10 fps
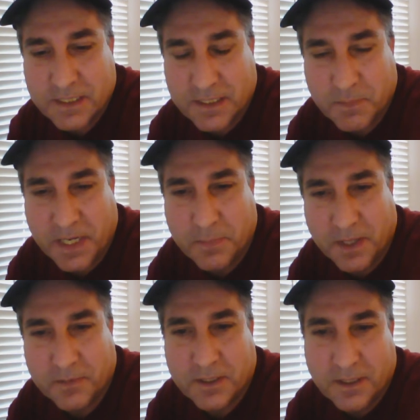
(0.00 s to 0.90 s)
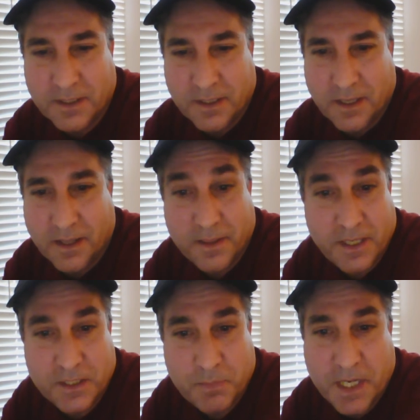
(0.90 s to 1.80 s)
is made public,
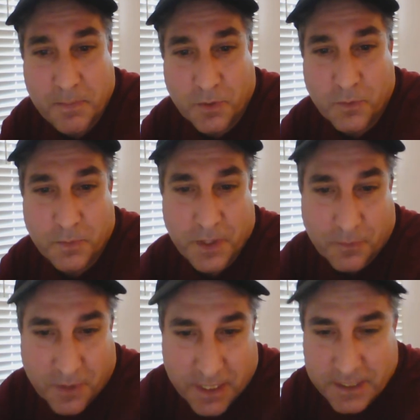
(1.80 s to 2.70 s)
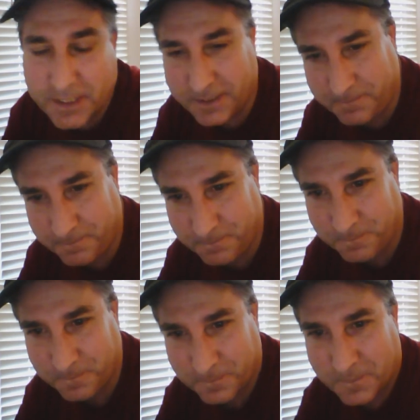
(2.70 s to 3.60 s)
these people will be arrested.
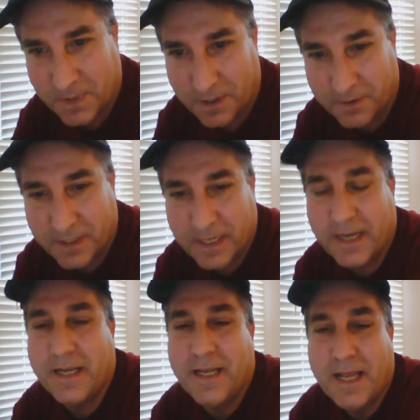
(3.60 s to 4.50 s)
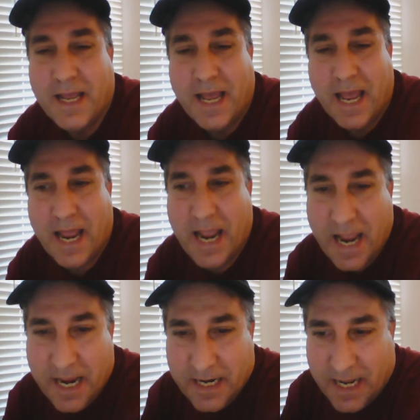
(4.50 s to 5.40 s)
Okay?
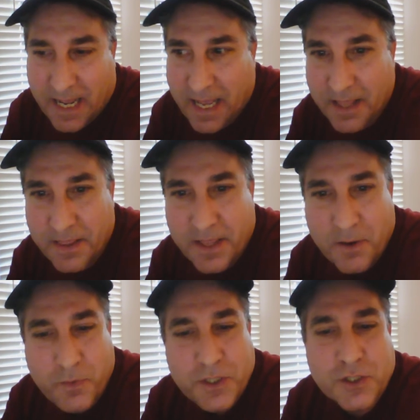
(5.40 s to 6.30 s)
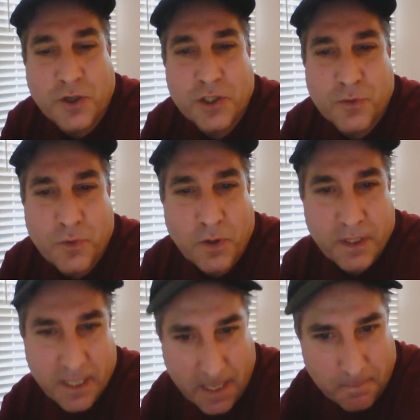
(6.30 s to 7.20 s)
And then we start to roll
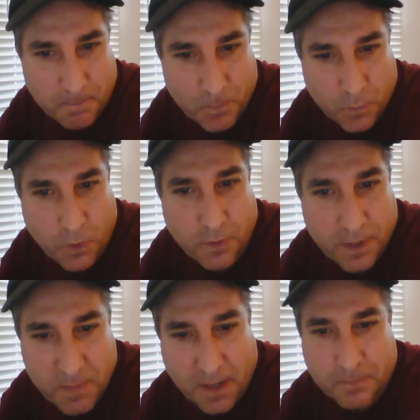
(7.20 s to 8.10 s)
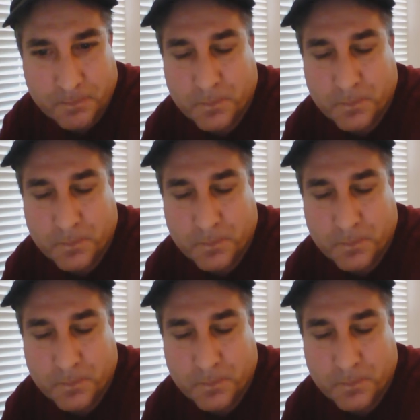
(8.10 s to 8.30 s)
them up.